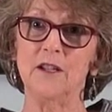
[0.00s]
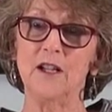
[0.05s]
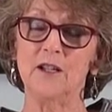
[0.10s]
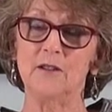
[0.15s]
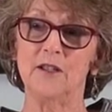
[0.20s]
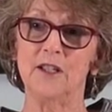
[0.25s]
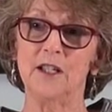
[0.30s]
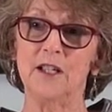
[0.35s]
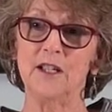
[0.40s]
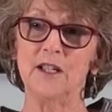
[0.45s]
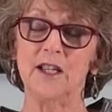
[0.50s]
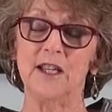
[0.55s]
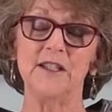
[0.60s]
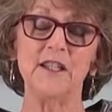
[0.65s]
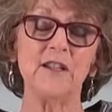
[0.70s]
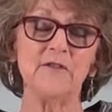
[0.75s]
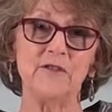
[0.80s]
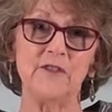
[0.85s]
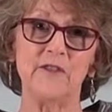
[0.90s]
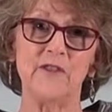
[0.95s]
uh,
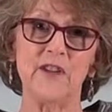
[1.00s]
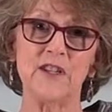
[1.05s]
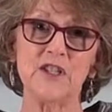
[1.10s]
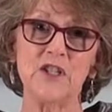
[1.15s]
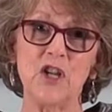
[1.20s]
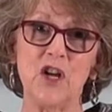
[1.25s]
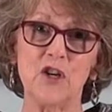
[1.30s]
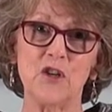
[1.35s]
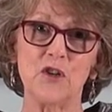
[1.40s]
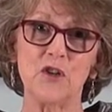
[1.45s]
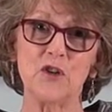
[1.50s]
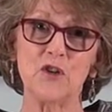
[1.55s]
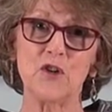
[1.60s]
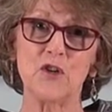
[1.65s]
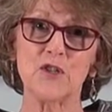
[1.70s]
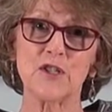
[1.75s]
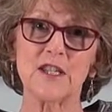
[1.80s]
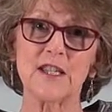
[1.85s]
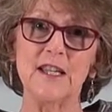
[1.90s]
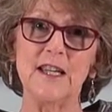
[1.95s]
enough of us younger
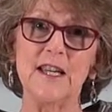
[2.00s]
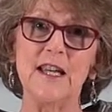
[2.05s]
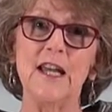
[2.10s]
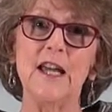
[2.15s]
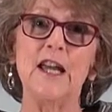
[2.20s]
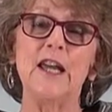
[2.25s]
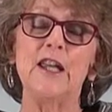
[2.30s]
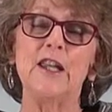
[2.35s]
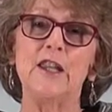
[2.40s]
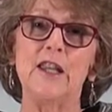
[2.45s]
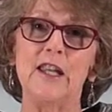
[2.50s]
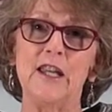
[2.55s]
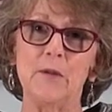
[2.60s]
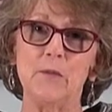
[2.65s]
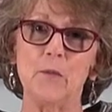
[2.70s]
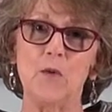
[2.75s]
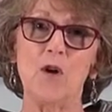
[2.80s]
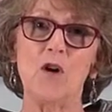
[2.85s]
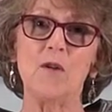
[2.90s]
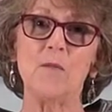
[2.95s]
girls that
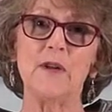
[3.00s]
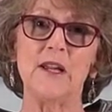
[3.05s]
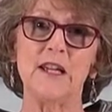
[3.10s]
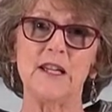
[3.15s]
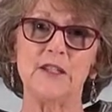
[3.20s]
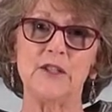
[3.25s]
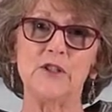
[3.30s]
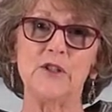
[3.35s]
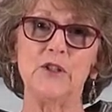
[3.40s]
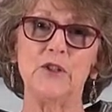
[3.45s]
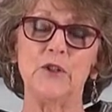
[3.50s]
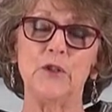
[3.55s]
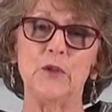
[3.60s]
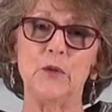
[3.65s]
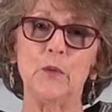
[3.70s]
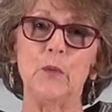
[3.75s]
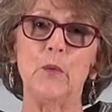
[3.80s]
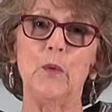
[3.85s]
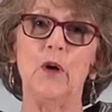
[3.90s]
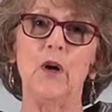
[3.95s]
mom had
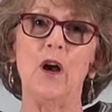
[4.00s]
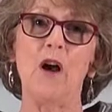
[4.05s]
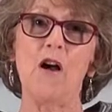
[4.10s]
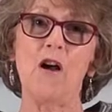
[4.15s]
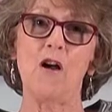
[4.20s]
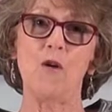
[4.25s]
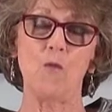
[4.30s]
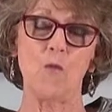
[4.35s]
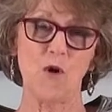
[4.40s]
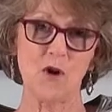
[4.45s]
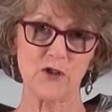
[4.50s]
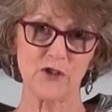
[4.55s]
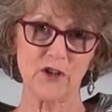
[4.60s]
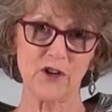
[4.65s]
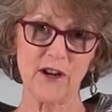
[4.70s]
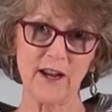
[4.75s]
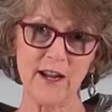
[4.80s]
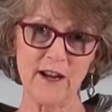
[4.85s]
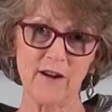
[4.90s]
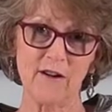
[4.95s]
to uh, wash
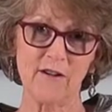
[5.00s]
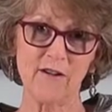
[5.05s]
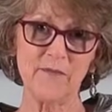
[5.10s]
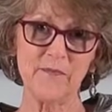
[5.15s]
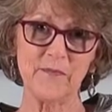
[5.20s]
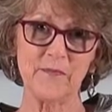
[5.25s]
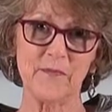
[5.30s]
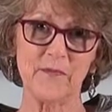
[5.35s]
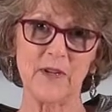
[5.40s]
her hair.